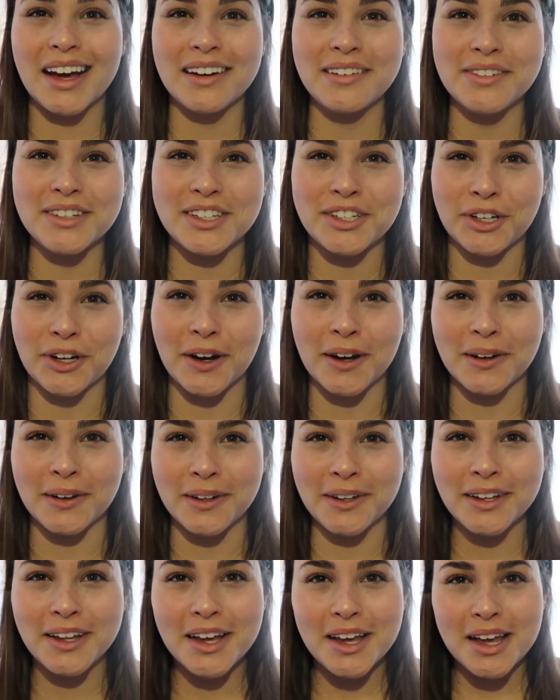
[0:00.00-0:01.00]
kind of a
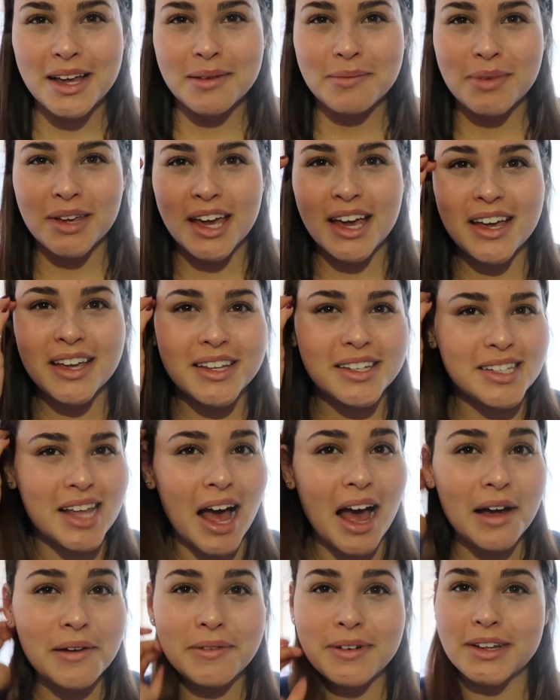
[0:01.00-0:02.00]
struggle because
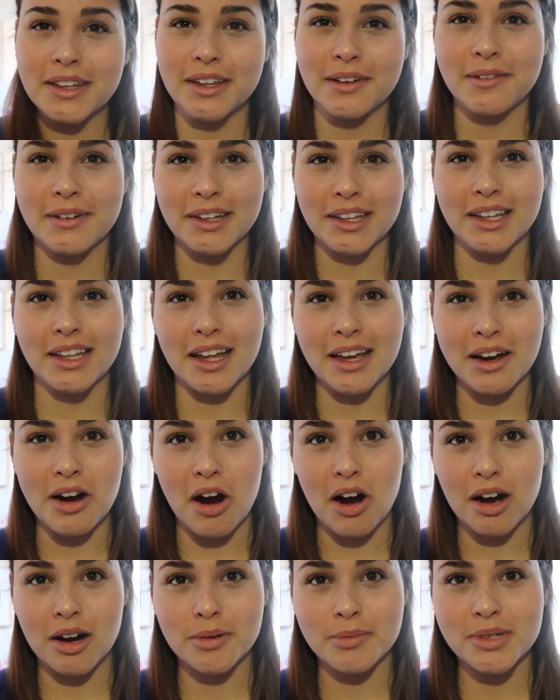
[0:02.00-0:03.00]
I really really like
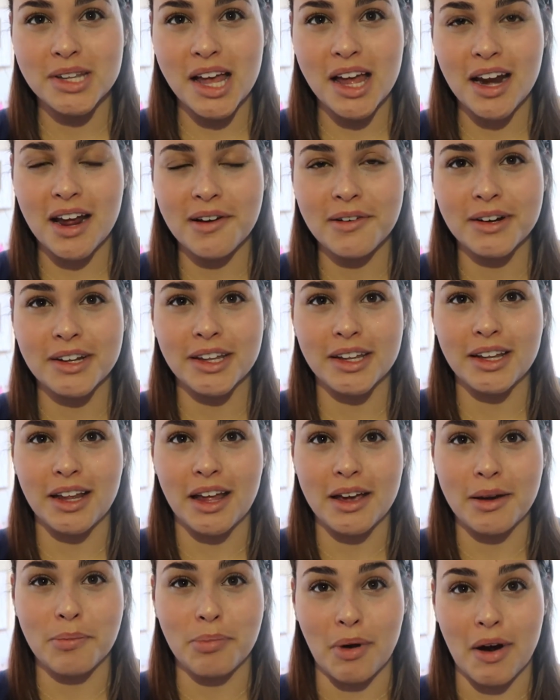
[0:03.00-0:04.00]
carbs and I really
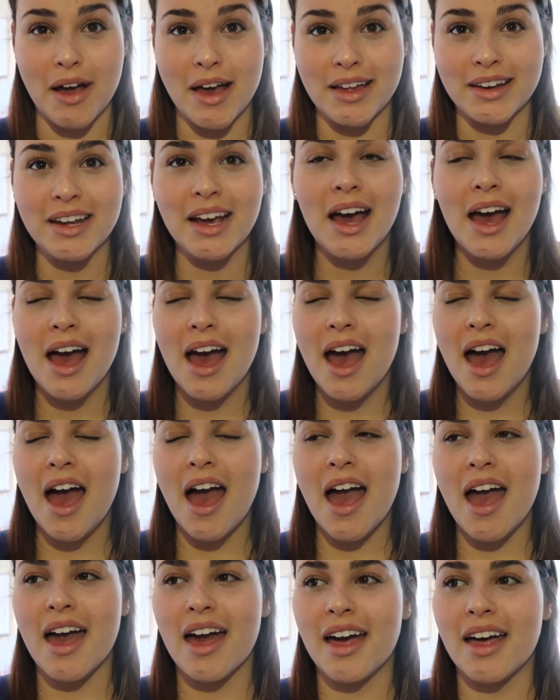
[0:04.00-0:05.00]
like bread
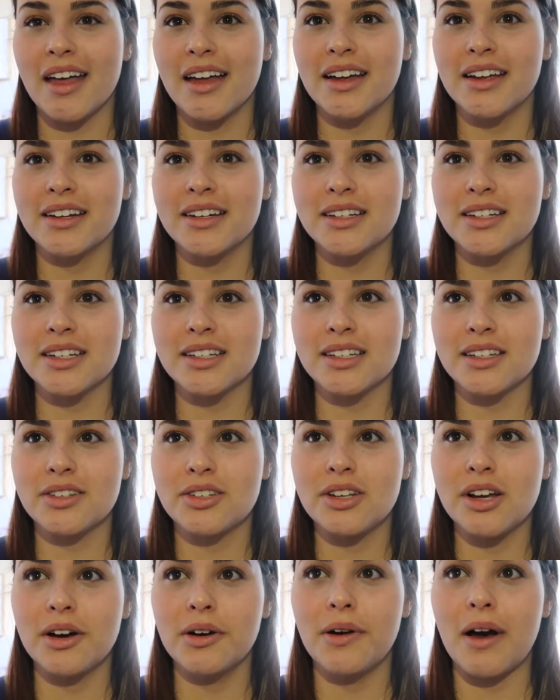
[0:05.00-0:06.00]
and
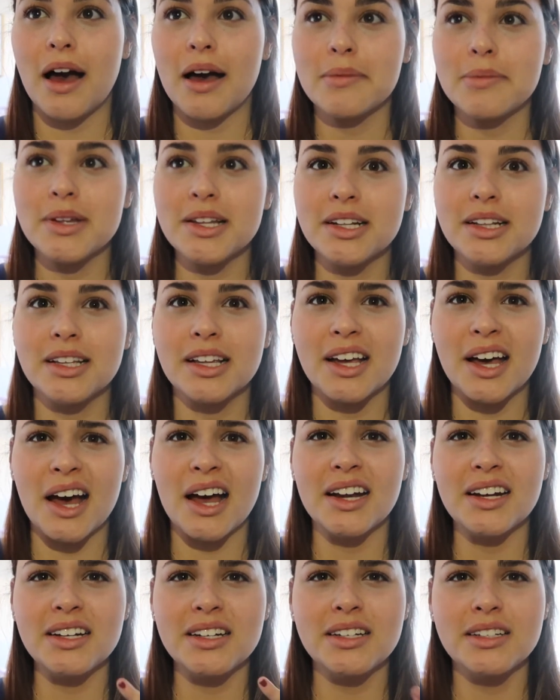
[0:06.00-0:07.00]
so I've been
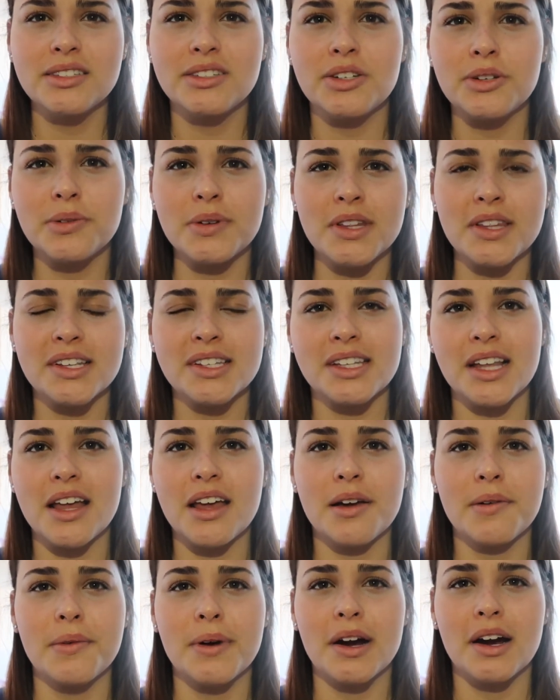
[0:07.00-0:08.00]
kind of doing this
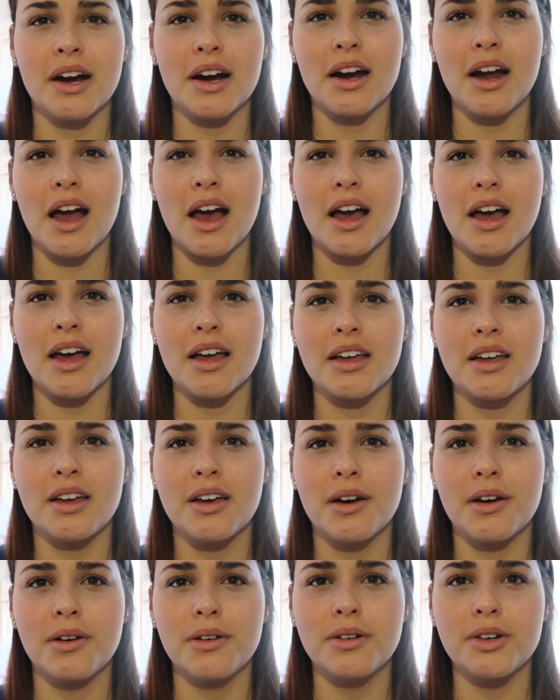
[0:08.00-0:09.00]
thing where I
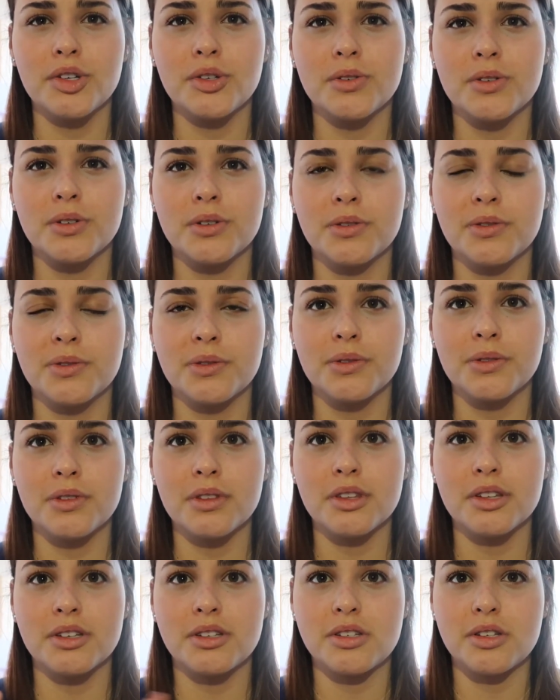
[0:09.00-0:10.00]
go to
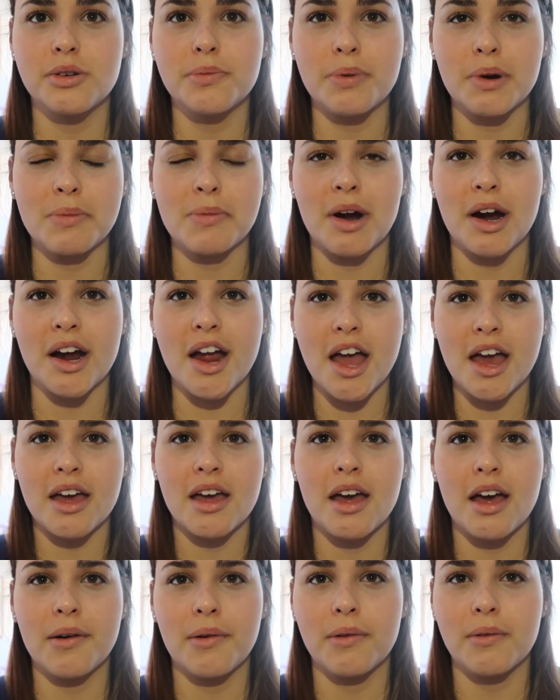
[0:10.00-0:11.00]
the
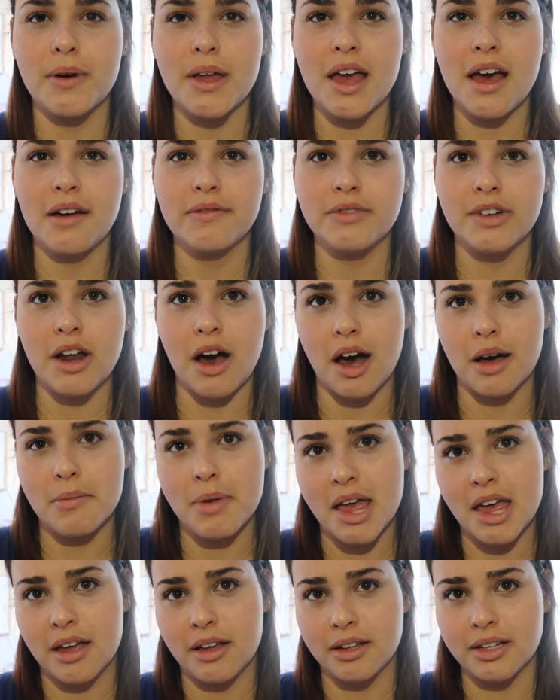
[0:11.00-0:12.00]
supermarket. We have
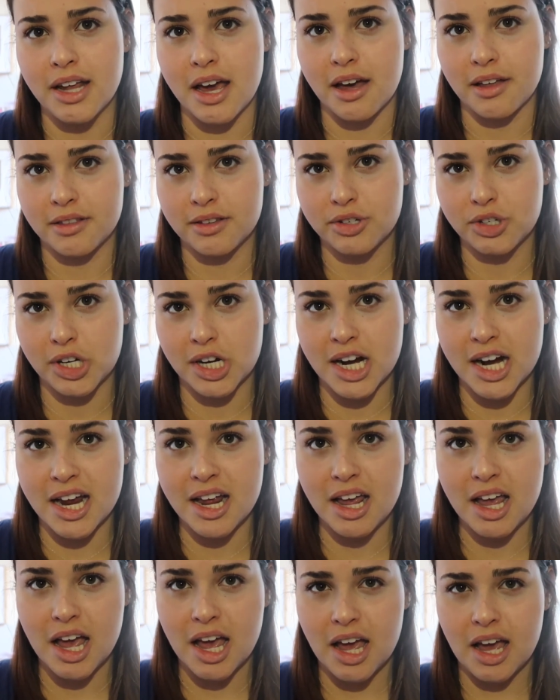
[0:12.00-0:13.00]
Nob Hill down the
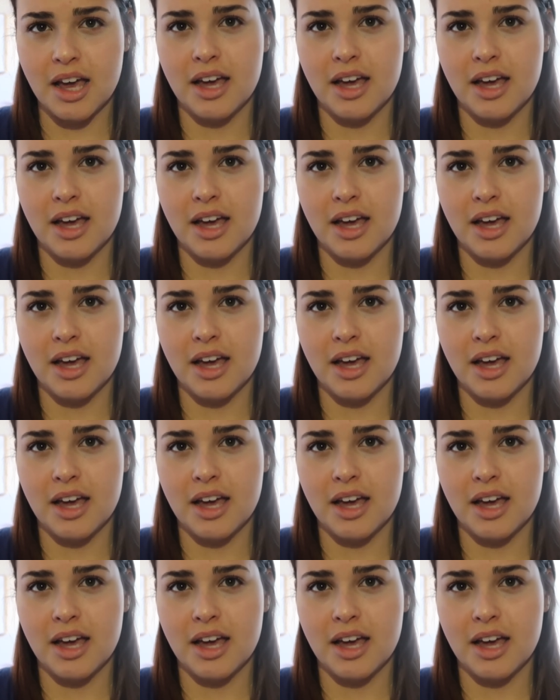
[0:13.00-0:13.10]
street.